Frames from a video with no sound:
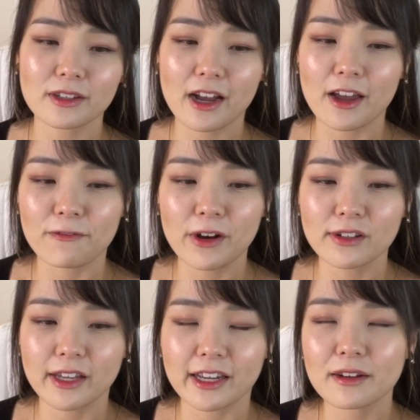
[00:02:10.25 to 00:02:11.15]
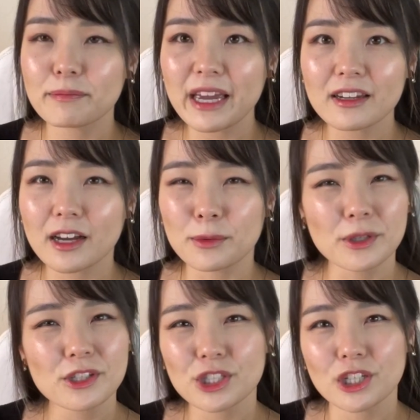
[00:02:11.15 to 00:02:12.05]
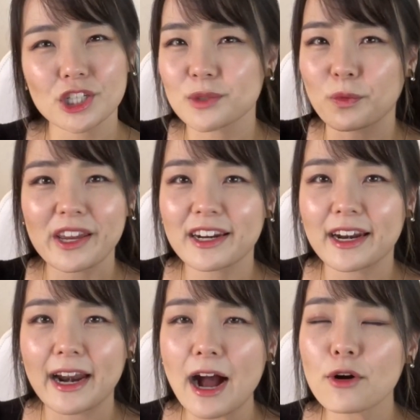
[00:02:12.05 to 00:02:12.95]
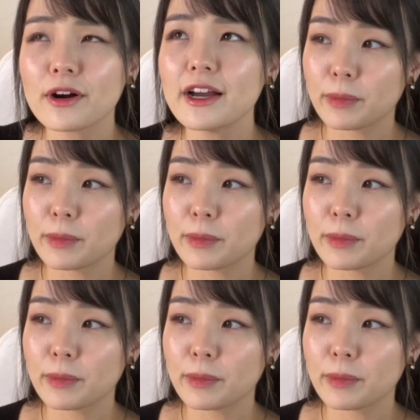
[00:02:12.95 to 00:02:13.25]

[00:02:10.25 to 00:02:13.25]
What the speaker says: I felt like, man, I really should have just waited it out.